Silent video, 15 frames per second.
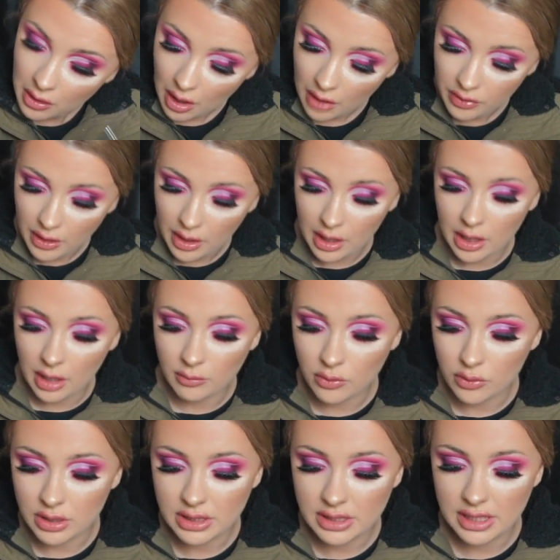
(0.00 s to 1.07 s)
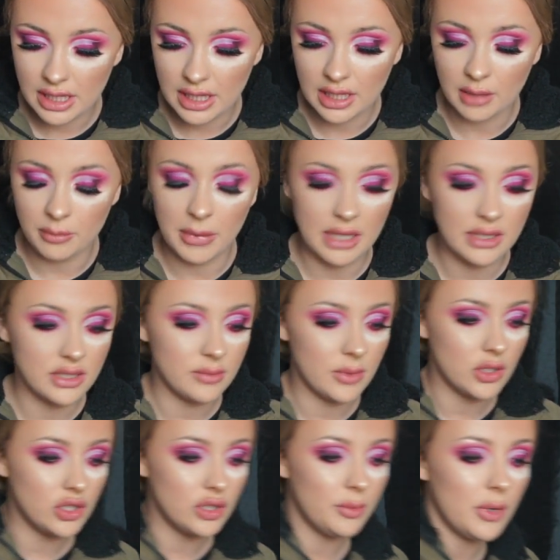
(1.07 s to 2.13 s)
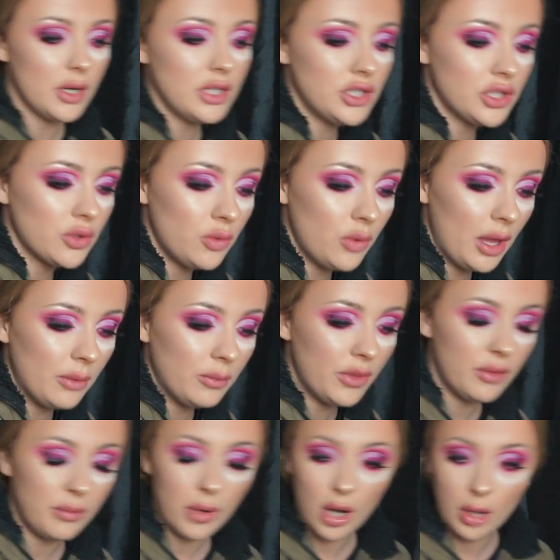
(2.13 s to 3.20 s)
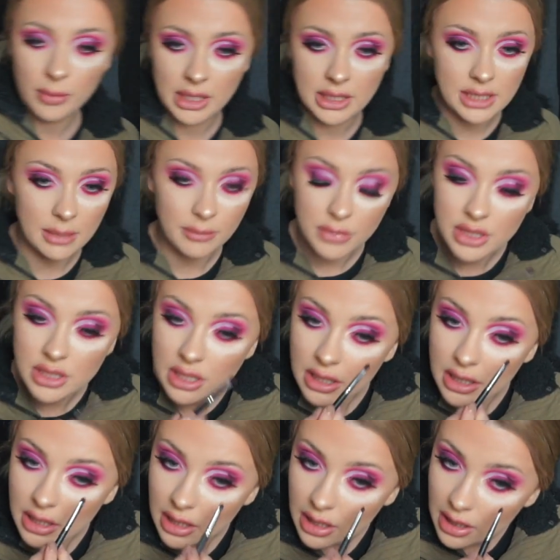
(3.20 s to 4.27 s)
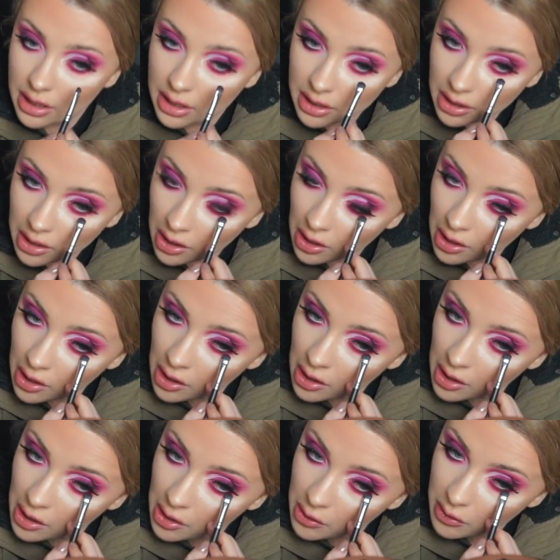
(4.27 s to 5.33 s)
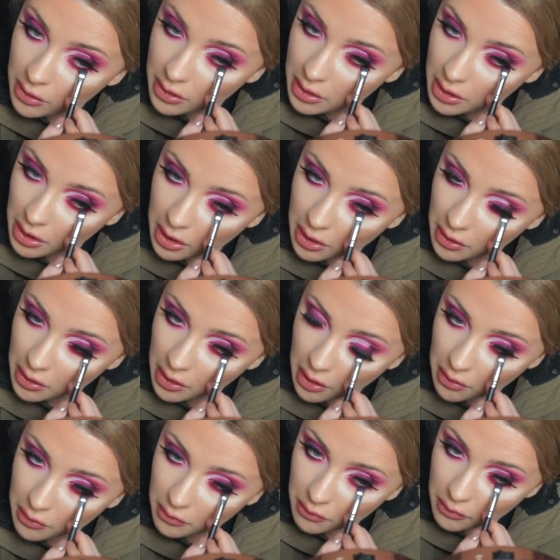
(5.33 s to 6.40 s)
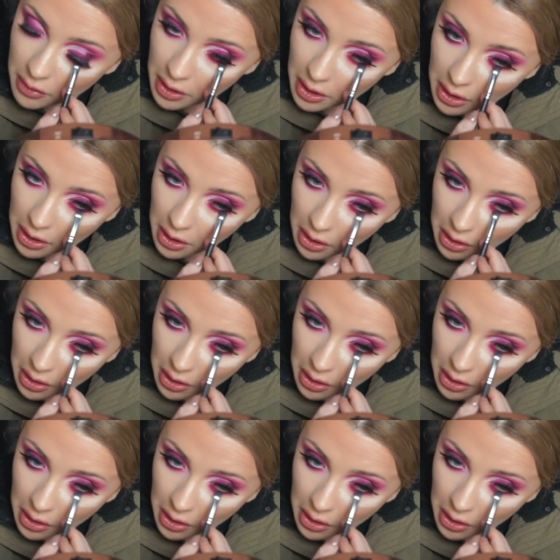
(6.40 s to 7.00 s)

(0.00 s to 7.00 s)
And then I'm going to take my smudger brush, go in with the plummy type of shade again. And I'm going to take that right